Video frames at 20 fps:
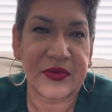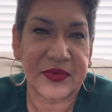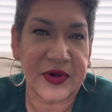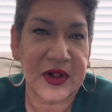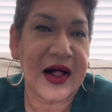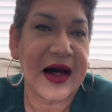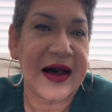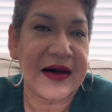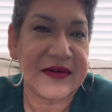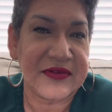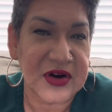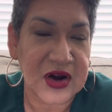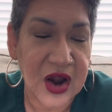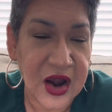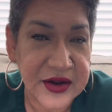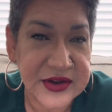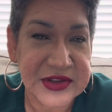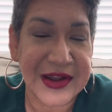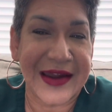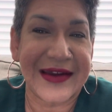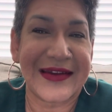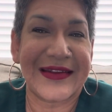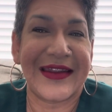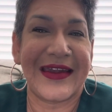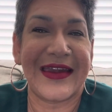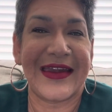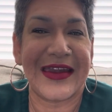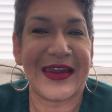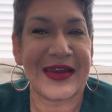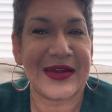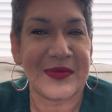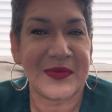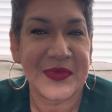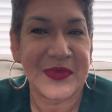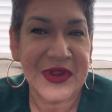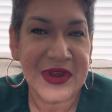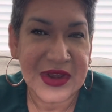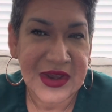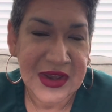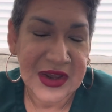We'll have a contact name,
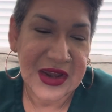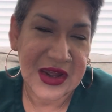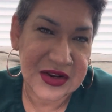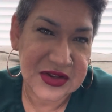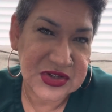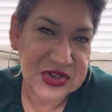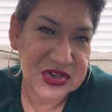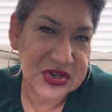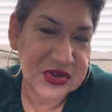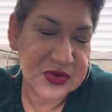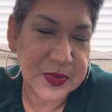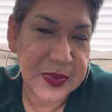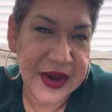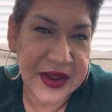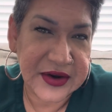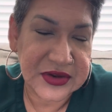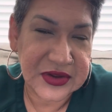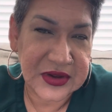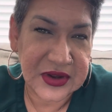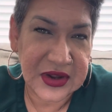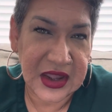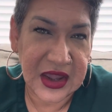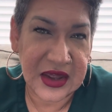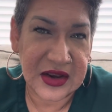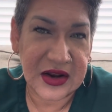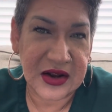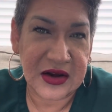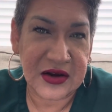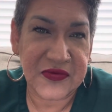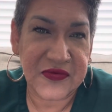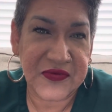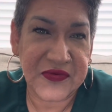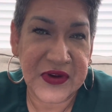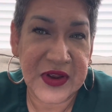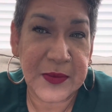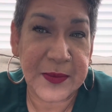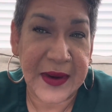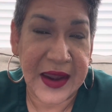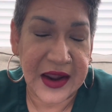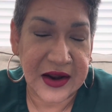and it's just better to get
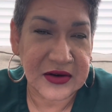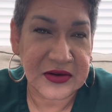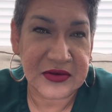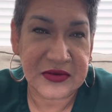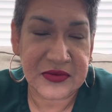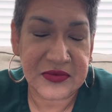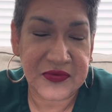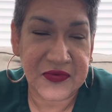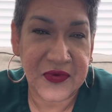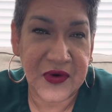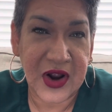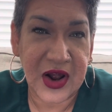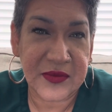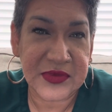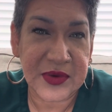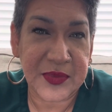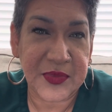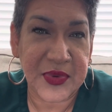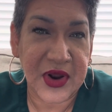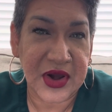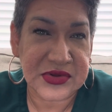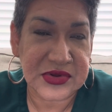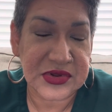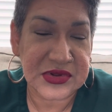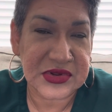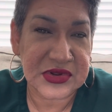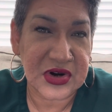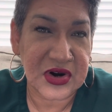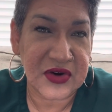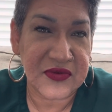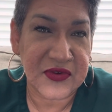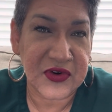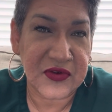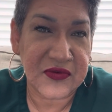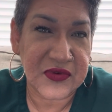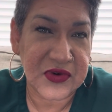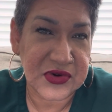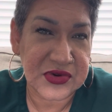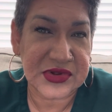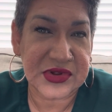feedback from the process server
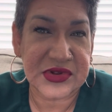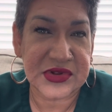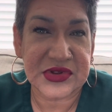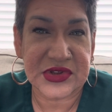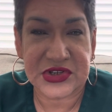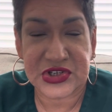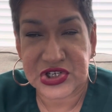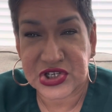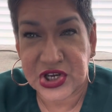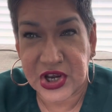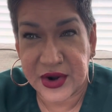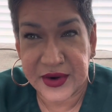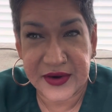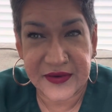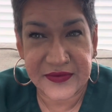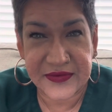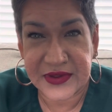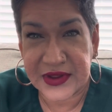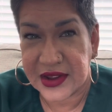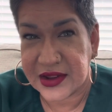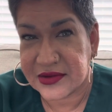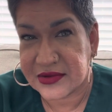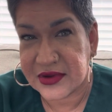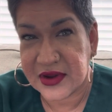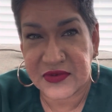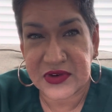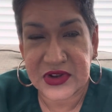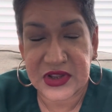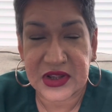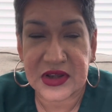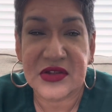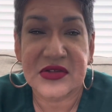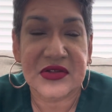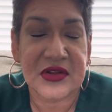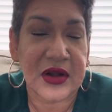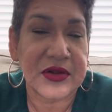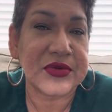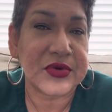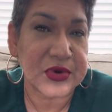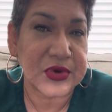versus a sheriff that everything is
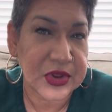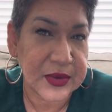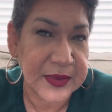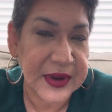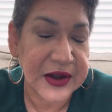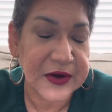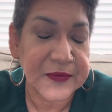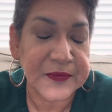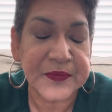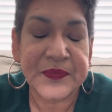done through the mail.